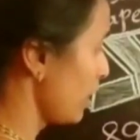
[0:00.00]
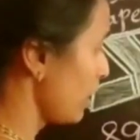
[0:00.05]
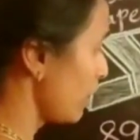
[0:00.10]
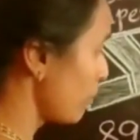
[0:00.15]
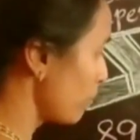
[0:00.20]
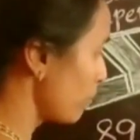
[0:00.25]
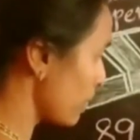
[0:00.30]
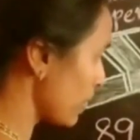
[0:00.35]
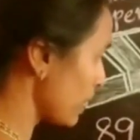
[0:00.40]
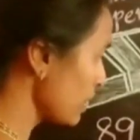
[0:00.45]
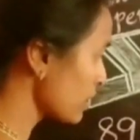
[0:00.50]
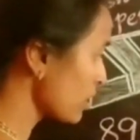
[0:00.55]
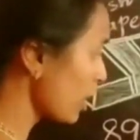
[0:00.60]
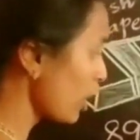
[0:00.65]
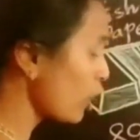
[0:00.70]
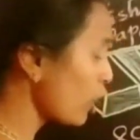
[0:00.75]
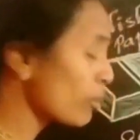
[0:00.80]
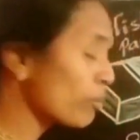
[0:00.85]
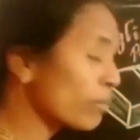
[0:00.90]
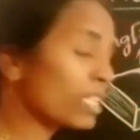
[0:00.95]
Means
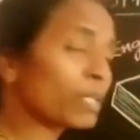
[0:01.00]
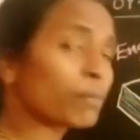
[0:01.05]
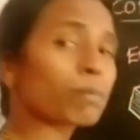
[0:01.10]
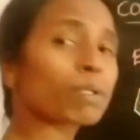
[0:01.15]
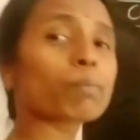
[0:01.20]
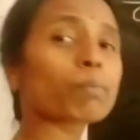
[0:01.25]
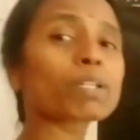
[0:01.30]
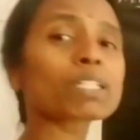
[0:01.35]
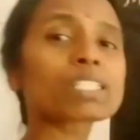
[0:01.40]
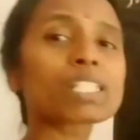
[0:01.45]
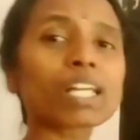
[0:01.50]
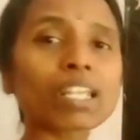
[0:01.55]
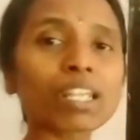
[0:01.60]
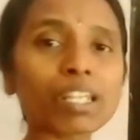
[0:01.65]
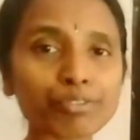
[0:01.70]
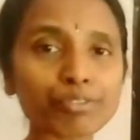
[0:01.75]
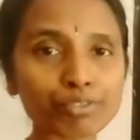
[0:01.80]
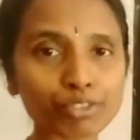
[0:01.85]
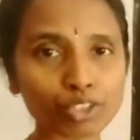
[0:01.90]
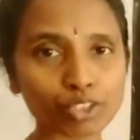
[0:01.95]
how many papers are
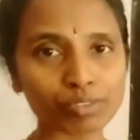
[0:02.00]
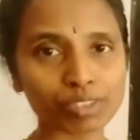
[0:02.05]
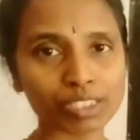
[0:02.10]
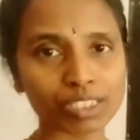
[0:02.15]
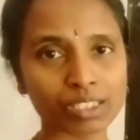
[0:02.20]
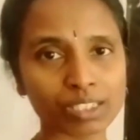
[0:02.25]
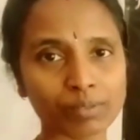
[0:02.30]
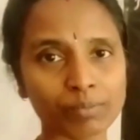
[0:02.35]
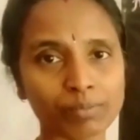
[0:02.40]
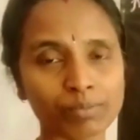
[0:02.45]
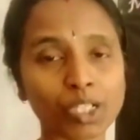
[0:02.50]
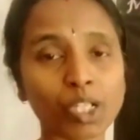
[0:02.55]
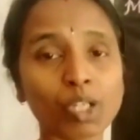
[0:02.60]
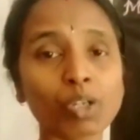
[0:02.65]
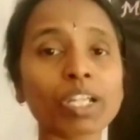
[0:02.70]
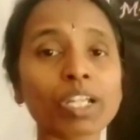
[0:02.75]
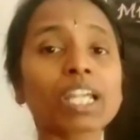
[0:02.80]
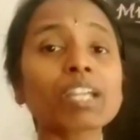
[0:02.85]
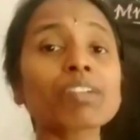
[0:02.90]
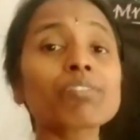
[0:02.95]
left over? How
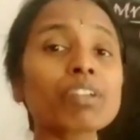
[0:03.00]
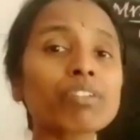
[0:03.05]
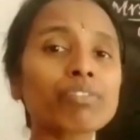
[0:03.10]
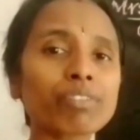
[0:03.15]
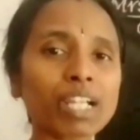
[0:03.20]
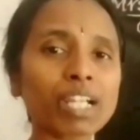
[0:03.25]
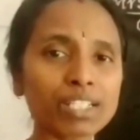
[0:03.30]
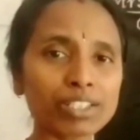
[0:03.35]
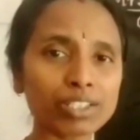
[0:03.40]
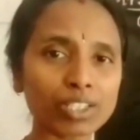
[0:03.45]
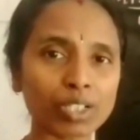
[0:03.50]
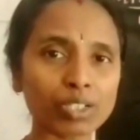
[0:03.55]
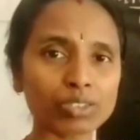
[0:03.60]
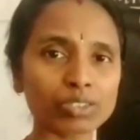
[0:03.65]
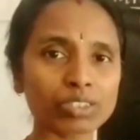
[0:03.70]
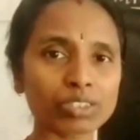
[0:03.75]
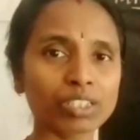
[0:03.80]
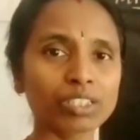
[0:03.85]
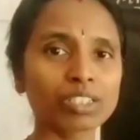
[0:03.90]
can we find out?